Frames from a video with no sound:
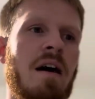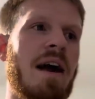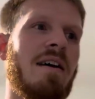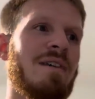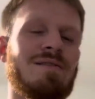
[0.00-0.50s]

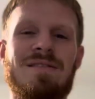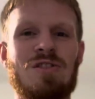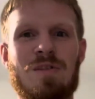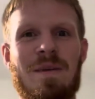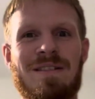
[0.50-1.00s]
I know I was
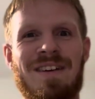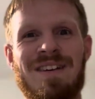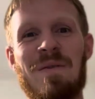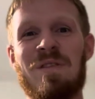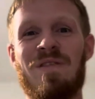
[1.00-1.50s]
just about to get
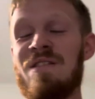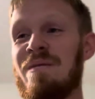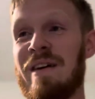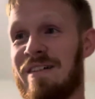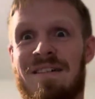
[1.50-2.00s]
done with the video.
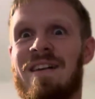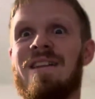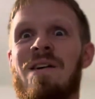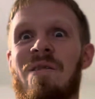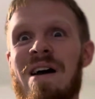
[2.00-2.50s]
I'm like,
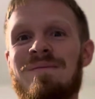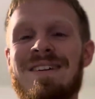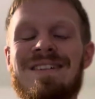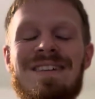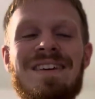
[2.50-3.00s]
hello,
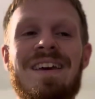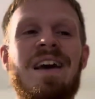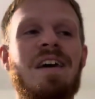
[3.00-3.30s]
NTT.